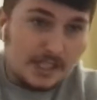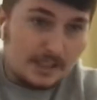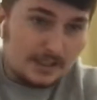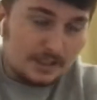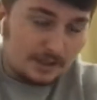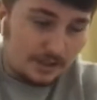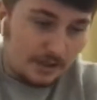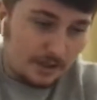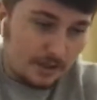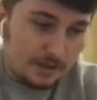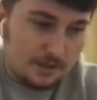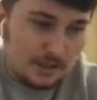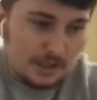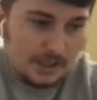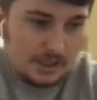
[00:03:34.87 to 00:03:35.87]
So
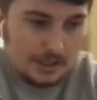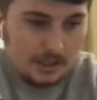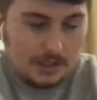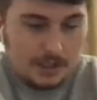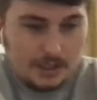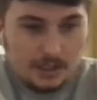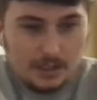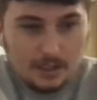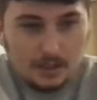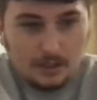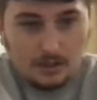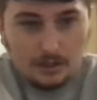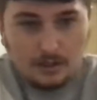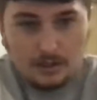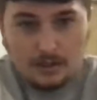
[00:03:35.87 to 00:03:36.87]

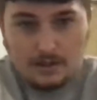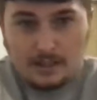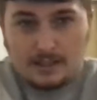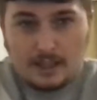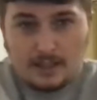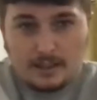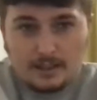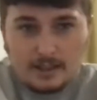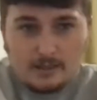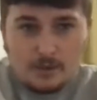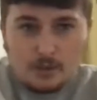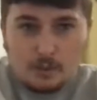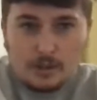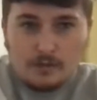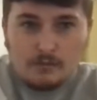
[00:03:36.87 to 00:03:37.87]
let's give you a
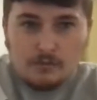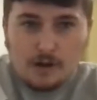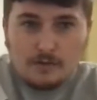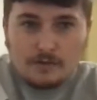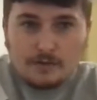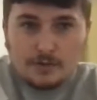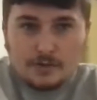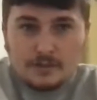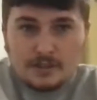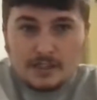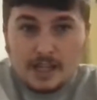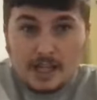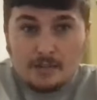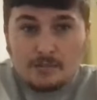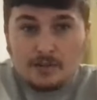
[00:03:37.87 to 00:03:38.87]
quick run through of the
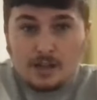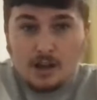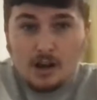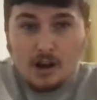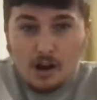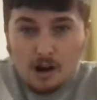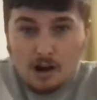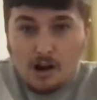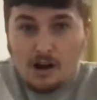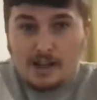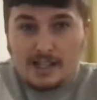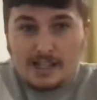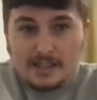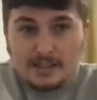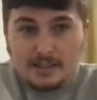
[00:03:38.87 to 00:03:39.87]
teams that are
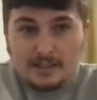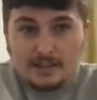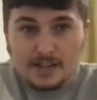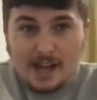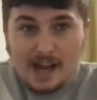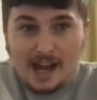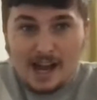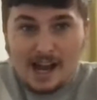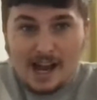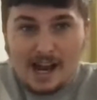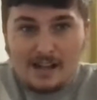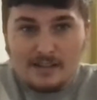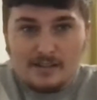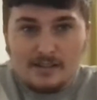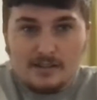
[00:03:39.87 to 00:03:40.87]
in the
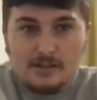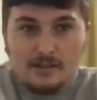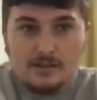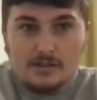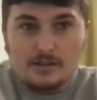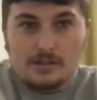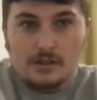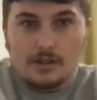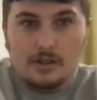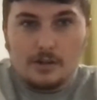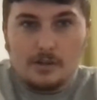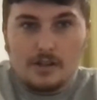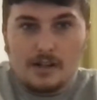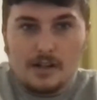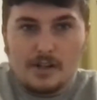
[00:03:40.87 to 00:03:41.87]
hat.
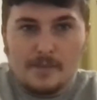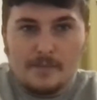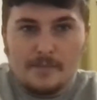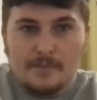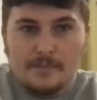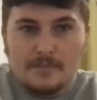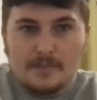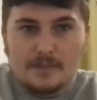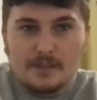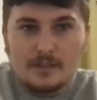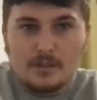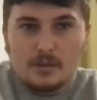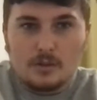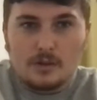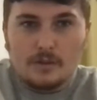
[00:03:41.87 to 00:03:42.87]
So
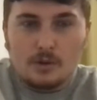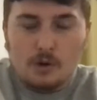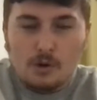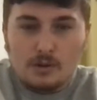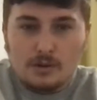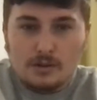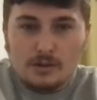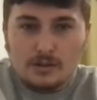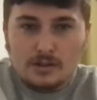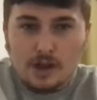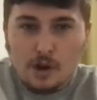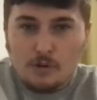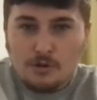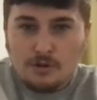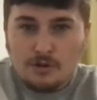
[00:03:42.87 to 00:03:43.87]
of course,
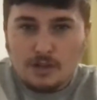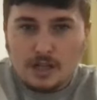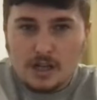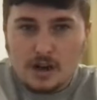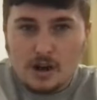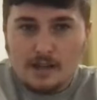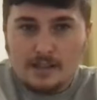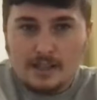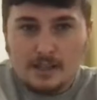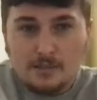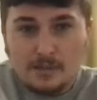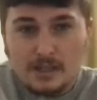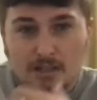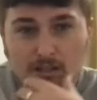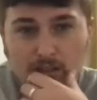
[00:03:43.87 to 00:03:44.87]
Colchester United
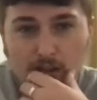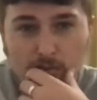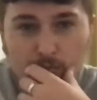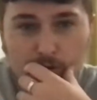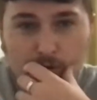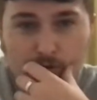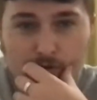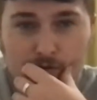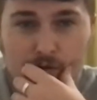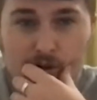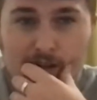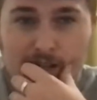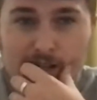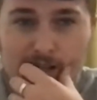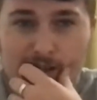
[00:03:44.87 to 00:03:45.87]
beat Sudbury on
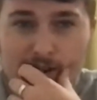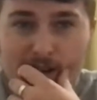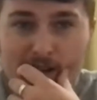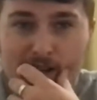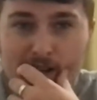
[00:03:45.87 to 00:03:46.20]
Friday night.